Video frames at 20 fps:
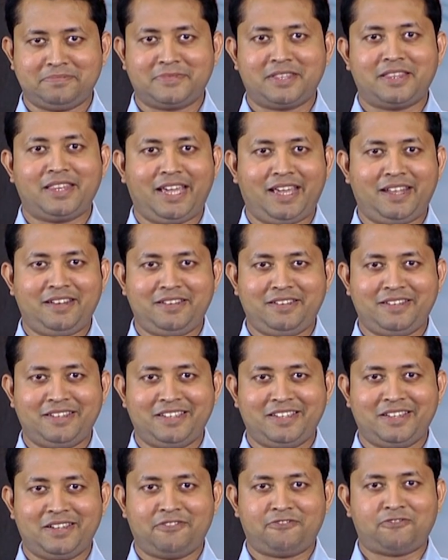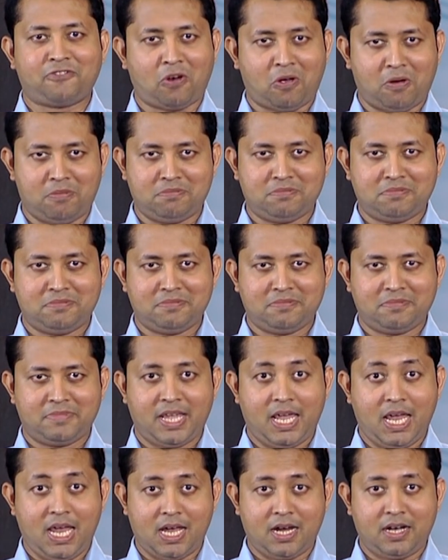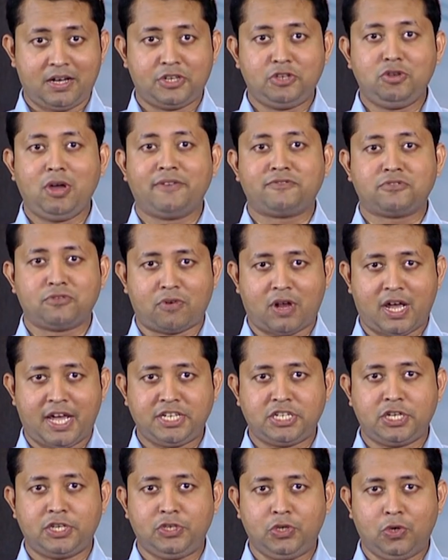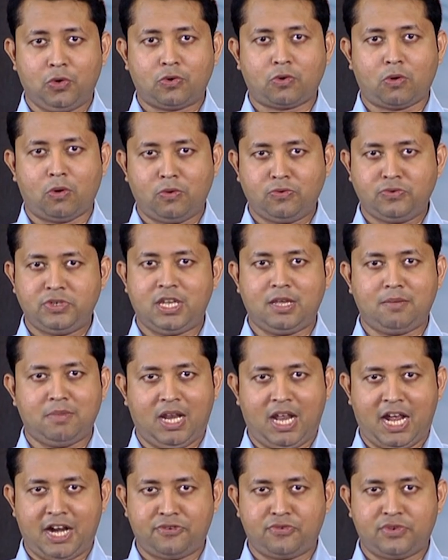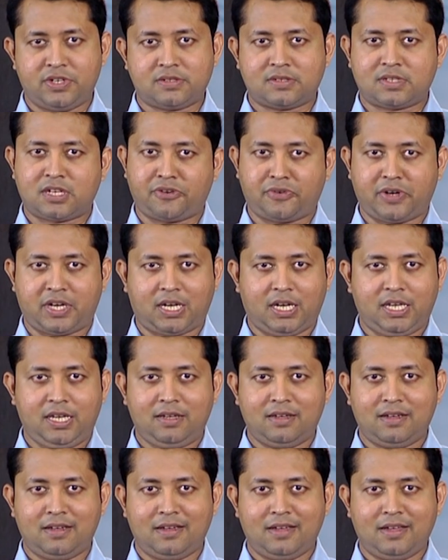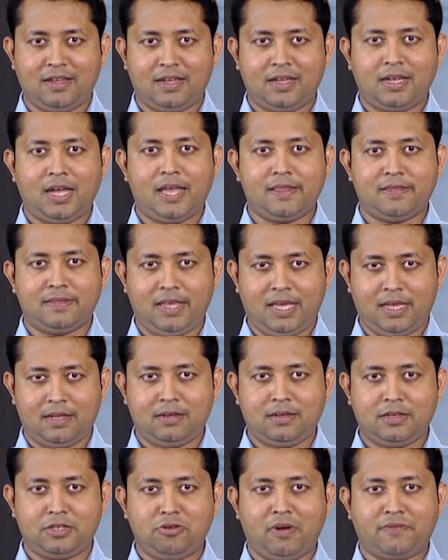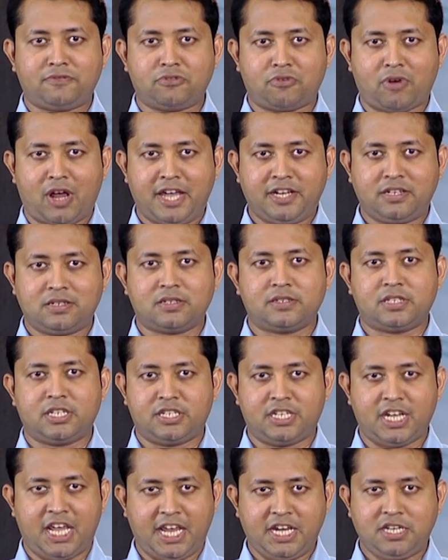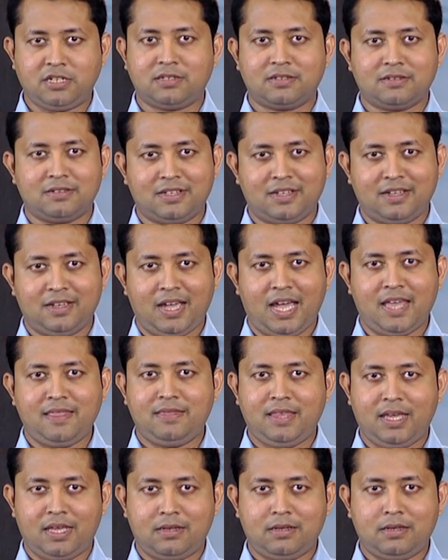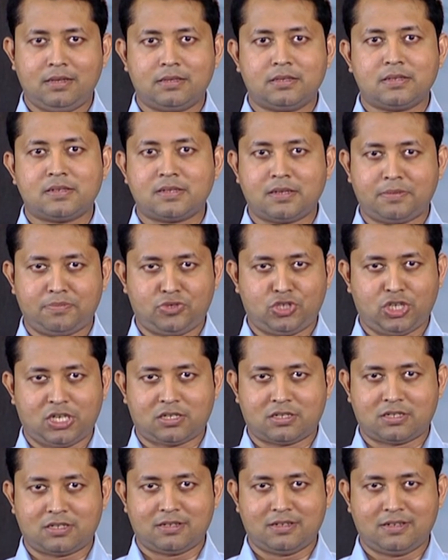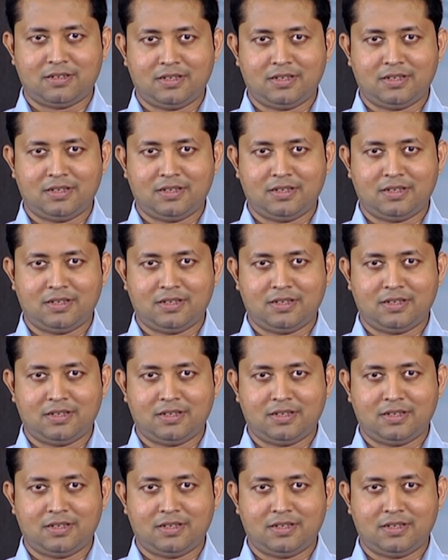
Then from. Here you have to write your own email address correctly, and then you have to write the date and then the subject.